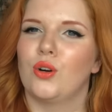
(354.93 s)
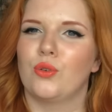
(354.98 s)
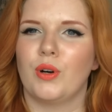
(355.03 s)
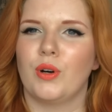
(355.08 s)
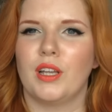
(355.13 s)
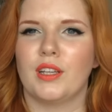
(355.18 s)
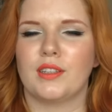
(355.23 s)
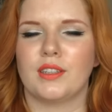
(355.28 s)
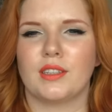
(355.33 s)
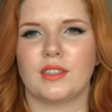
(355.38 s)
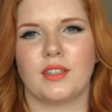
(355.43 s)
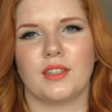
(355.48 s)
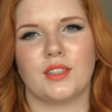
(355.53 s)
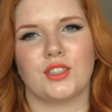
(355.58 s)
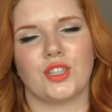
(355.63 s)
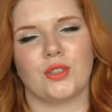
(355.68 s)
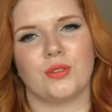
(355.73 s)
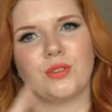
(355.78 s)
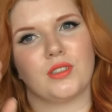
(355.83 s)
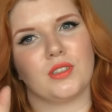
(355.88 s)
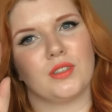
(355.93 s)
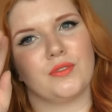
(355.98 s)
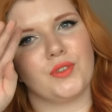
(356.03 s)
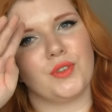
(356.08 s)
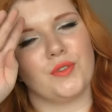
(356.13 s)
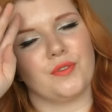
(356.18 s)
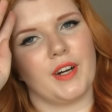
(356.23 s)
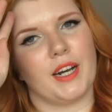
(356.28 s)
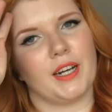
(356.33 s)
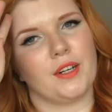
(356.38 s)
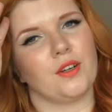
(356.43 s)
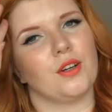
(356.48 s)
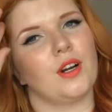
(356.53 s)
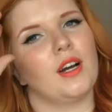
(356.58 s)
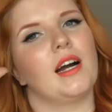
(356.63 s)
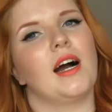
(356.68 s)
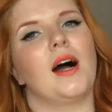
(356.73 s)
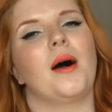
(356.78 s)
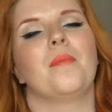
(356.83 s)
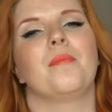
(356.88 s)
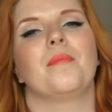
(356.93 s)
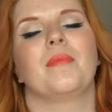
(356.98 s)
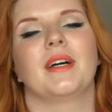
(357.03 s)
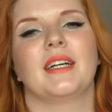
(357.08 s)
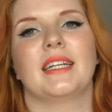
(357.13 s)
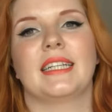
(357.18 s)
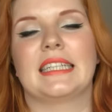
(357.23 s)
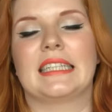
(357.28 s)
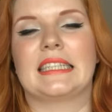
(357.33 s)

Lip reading: Well, it shows in the viewfinder. It